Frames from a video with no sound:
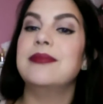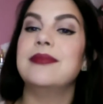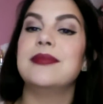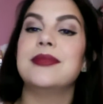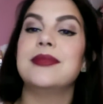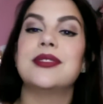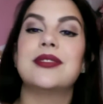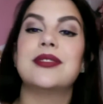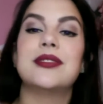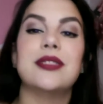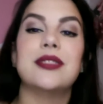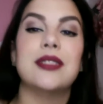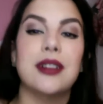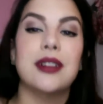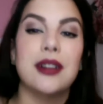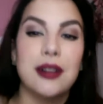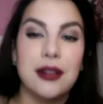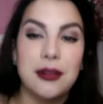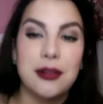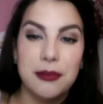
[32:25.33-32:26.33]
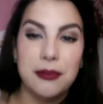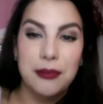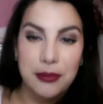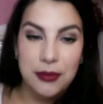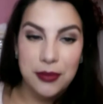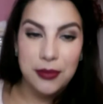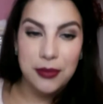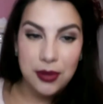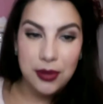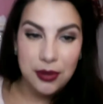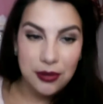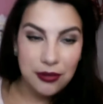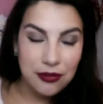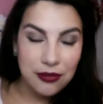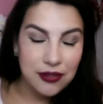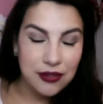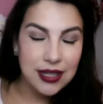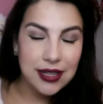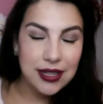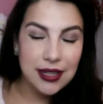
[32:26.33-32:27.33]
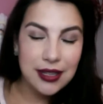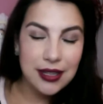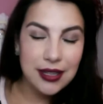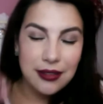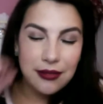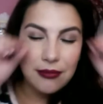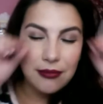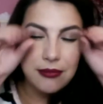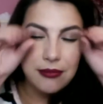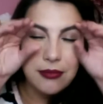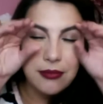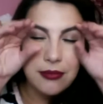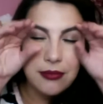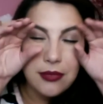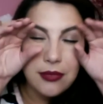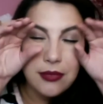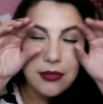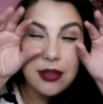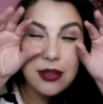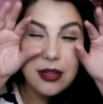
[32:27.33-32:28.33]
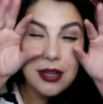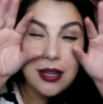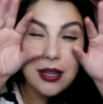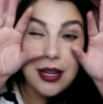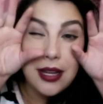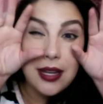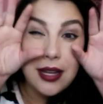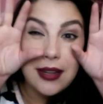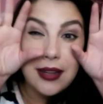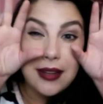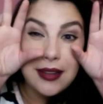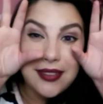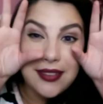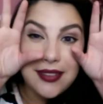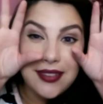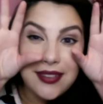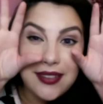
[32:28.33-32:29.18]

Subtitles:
start moving, and the eyes,